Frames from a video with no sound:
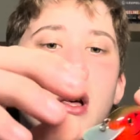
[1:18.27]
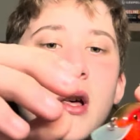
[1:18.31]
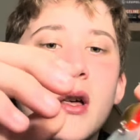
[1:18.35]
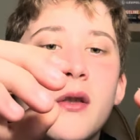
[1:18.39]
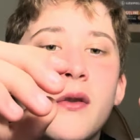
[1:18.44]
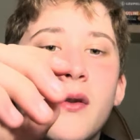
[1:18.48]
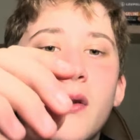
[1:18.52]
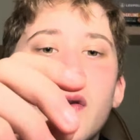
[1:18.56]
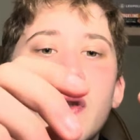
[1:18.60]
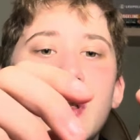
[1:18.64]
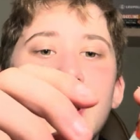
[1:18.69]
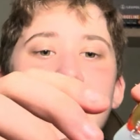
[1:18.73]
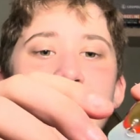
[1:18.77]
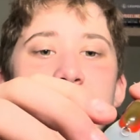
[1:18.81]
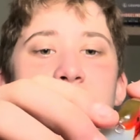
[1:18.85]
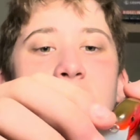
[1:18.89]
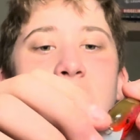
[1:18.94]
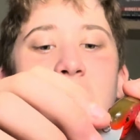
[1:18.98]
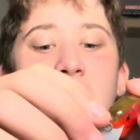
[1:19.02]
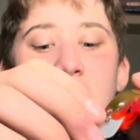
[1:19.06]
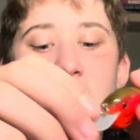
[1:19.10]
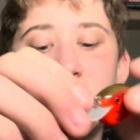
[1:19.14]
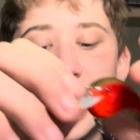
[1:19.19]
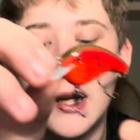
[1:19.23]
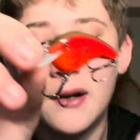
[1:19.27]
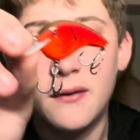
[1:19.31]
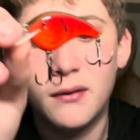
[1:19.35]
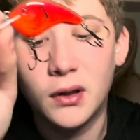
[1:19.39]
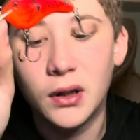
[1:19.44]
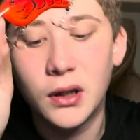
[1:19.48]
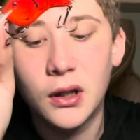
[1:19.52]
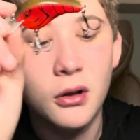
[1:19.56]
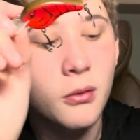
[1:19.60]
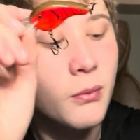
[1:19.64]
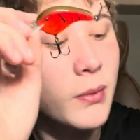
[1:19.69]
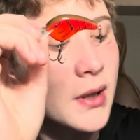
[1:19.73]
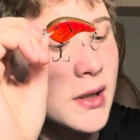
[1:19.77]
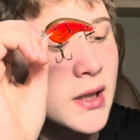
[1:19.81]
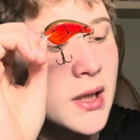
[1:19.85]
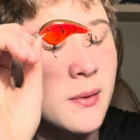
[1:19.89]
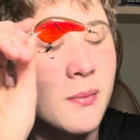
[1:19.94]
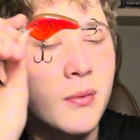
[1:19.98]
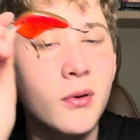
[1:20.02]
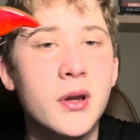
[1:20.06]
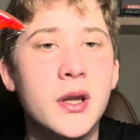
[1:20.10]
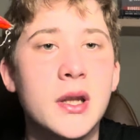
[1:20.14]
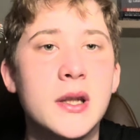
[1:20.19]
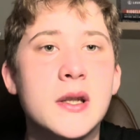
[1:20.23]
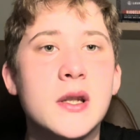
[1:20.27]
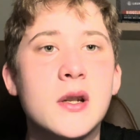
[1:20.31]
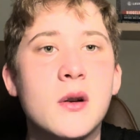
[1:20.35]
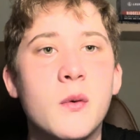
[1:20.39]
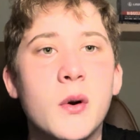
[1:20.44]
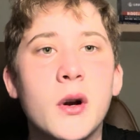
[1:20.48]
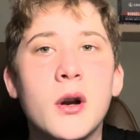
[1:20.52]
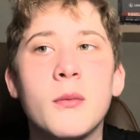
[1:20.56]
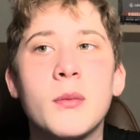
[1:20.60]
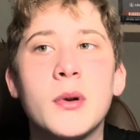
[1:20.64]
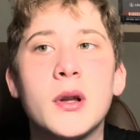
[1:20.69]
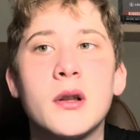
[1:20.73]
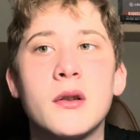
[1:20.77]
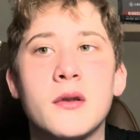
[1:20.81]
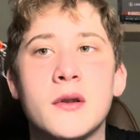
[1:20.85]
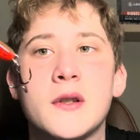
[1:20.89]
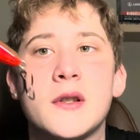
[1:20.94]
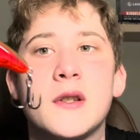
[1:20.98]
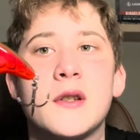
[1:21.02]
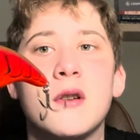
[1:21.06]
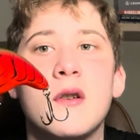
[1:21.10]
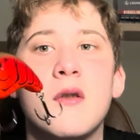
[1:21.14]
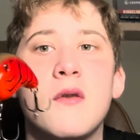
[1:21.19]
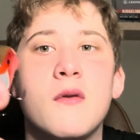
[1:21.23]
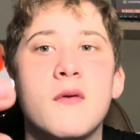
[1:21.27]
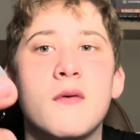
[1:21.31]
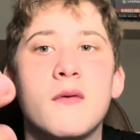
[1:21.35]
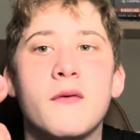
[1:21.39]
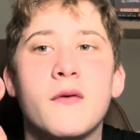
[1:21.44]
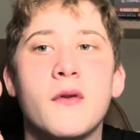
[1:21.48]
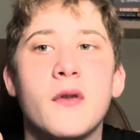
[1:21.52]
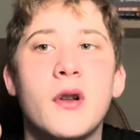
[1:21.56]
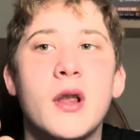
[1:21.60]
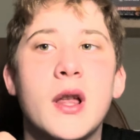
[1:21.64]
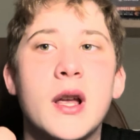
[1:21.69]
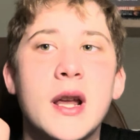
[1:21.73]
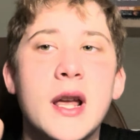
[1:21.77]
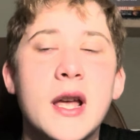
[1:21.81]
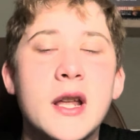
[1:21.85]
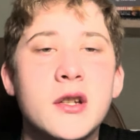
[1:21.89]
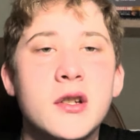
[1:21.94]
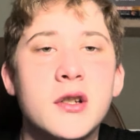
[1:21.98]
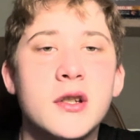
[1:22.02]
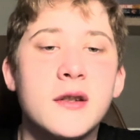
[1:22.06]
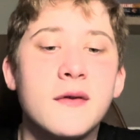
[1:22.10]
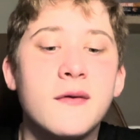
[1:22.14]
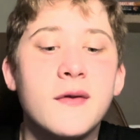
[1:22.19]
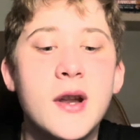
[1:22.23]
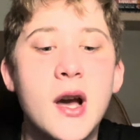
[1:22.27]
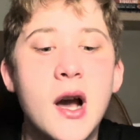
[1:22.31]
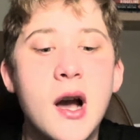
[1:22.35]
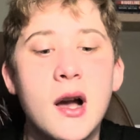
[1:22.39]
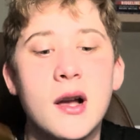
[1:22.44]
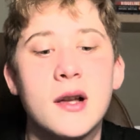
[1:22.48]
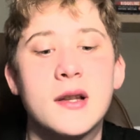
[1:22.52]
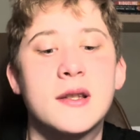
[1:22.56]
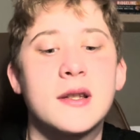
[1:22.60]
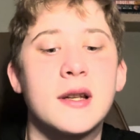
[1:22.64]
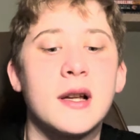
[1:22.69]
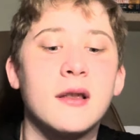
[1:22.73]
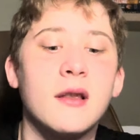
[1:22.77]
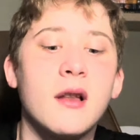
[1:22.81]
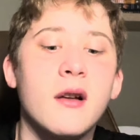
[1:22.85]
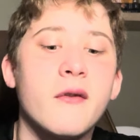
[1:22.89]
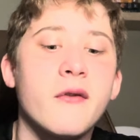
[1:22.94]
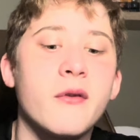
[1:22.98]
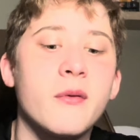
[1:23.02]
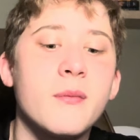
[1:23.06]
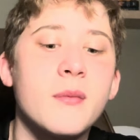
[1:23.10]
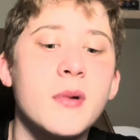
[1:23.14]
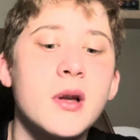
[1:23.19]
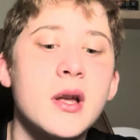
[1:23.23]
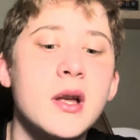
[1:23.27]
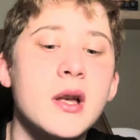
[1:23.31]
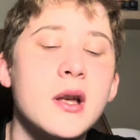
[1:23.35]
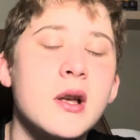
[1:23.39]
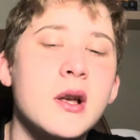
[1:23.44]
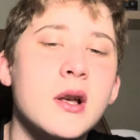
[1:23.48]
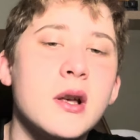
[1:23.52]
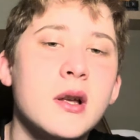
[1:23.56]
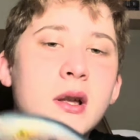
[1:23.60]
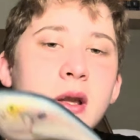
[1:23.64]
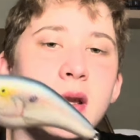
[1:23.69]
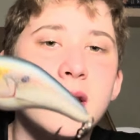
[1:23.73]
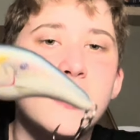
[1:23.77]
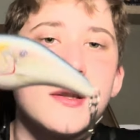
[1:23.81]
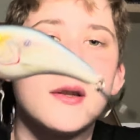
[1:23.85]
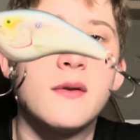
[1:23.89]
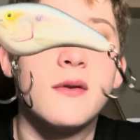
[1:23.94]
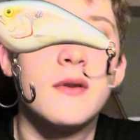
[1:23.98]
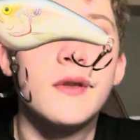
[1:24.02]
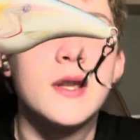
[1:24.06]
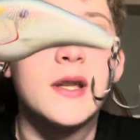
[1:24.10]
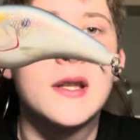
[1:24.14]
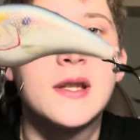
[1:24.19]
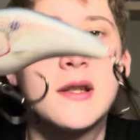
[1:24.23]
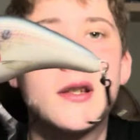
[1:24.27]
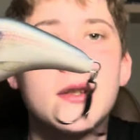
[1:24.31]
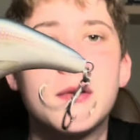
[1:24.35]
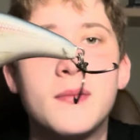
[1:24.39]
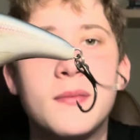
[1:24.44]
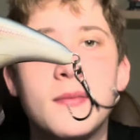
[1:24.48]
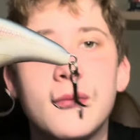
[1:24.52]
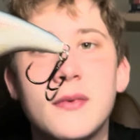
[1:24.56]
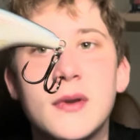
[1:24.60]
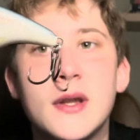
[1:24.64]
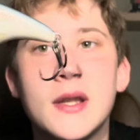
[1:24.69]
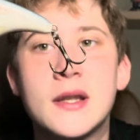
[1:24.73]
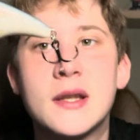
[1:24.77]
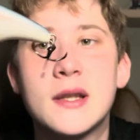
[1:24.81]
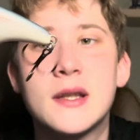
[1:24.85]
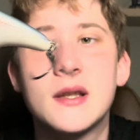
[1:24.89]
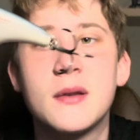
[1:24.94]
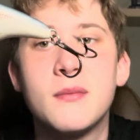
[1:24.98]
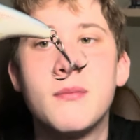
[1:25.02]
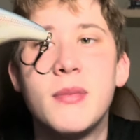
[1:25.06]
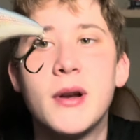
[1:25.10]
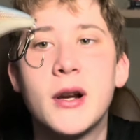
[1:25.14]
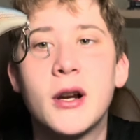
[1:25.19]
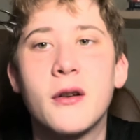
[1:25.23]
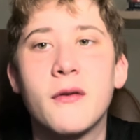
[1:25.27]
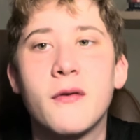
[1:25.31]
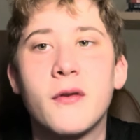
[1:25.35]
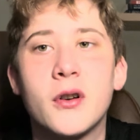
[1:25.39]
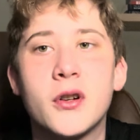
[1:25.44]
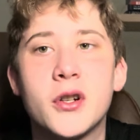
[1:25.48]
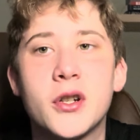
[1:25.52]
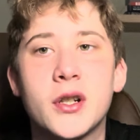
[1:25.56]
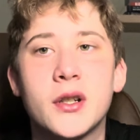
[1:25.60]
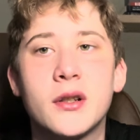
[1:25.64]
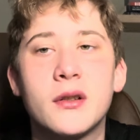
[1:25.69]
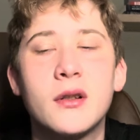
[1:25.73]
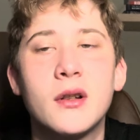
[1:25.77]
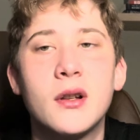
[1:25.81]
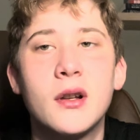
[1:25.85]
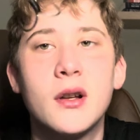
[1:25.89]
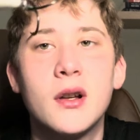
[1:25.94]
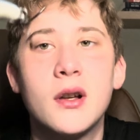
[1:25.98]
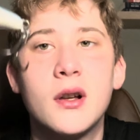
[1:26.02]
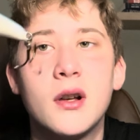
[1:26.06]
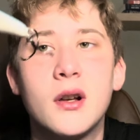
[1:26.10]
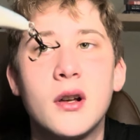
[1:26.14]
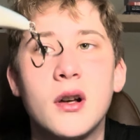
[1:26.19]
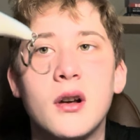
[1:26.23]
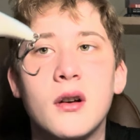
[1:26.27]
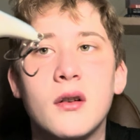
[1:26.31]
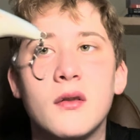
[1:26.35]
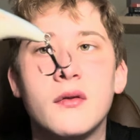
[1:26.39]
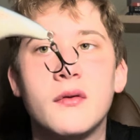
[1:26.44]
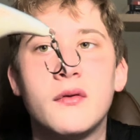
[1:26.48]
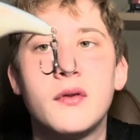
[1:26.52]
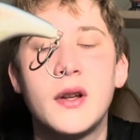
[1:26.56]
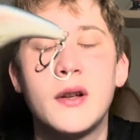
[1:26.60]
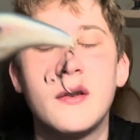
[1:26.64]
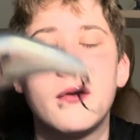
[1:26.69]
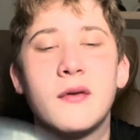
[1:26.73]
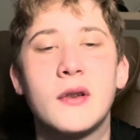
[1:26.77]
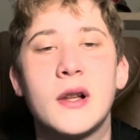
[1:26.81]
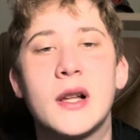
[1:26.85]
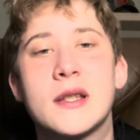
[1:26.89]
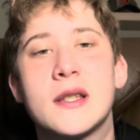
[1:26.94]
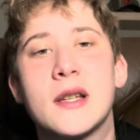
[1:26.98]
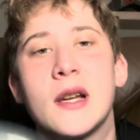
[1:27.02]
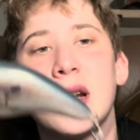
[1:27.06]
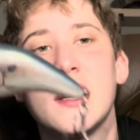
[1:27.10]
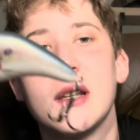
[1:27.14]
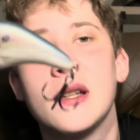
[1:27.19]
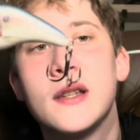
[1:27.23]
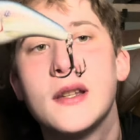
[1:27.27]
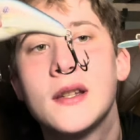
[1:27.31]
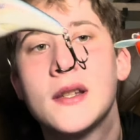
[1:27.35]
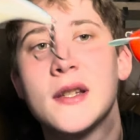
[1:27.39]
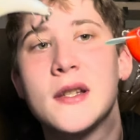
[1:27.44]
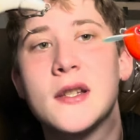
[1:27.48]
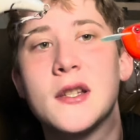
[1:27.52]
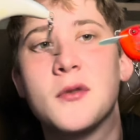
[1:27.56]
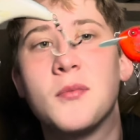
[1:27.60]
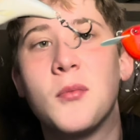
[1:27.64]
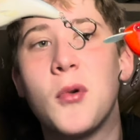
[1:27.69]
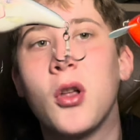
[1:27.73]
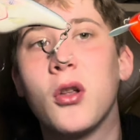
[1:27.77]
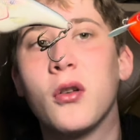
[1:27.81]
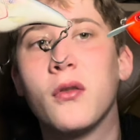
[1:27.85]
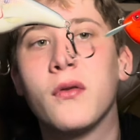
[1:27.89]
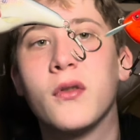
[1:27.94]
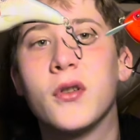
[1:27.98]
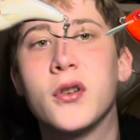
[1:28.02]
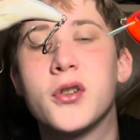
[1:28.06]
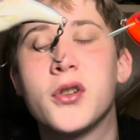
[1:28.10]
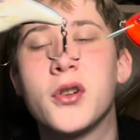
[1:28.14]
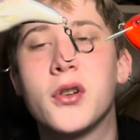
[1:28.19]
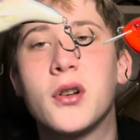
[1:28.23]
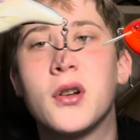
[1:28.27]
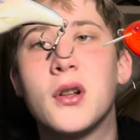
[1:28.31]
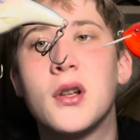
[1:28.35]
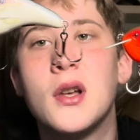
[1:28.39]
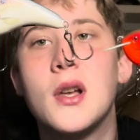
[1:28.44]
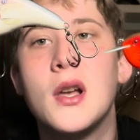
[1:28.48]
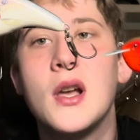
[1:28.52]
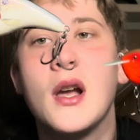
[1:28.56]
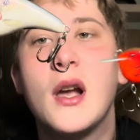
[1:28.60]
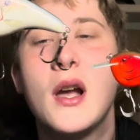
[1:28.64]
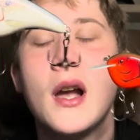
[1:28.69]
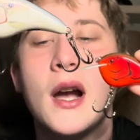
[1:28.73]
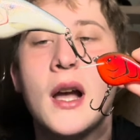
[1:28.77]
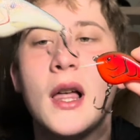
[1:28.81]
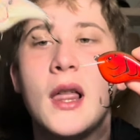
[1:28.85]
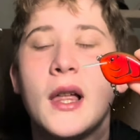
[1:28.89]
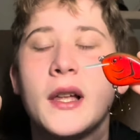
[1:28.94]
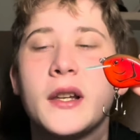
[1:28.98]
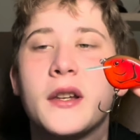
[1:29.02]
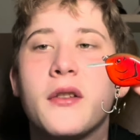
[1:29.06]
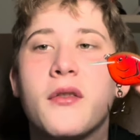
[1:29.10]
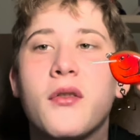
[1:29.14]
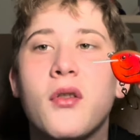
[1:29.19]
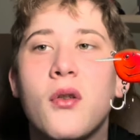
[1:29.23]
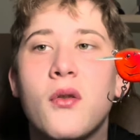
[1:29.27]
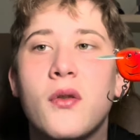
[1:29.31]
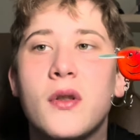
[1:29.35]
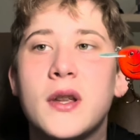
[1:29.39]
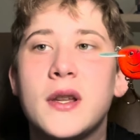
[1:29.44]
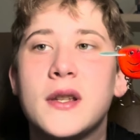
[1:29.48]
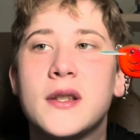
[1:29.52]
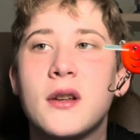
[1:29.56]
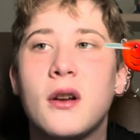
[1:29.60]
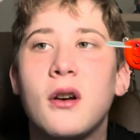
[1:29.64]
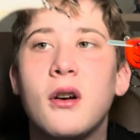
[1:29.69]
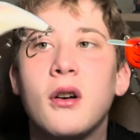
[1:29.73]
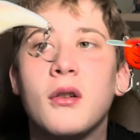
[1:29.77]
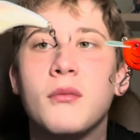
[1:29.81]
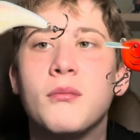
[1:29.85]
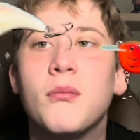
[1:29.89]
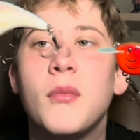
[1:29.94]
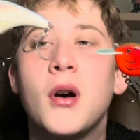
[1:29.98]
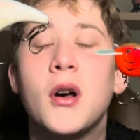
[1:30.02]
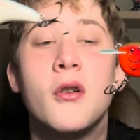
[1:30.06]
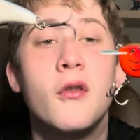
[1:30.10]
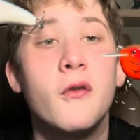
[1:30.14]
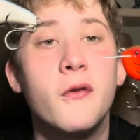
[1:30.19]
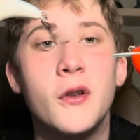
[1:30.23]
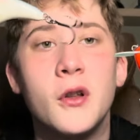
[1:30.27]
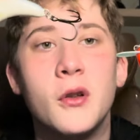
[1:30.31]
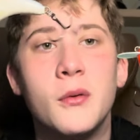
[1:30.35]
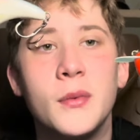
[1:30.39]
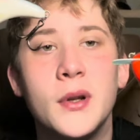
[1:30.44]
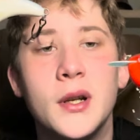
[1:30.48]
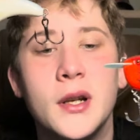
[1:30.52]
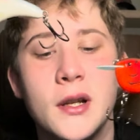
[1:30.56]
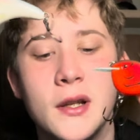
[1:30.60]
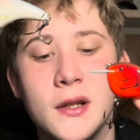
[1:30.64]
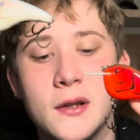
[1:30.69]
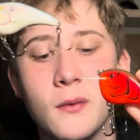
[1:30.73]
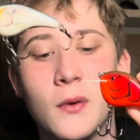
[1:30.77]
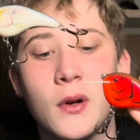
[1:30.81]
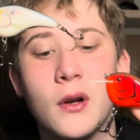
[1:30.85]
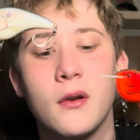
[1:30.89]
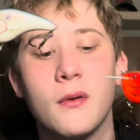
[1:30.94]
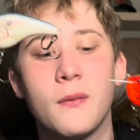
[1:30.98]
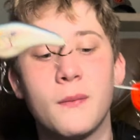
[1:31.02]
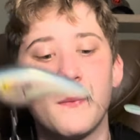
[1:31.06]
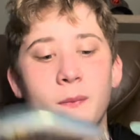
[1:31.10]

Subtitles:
Throw these. They dive a little bit deeper than square bills, so for like edges of docks, I love them. So this is the bigger version of a flat-sided. This is a smaller version. I like to throw these on monofilament as well.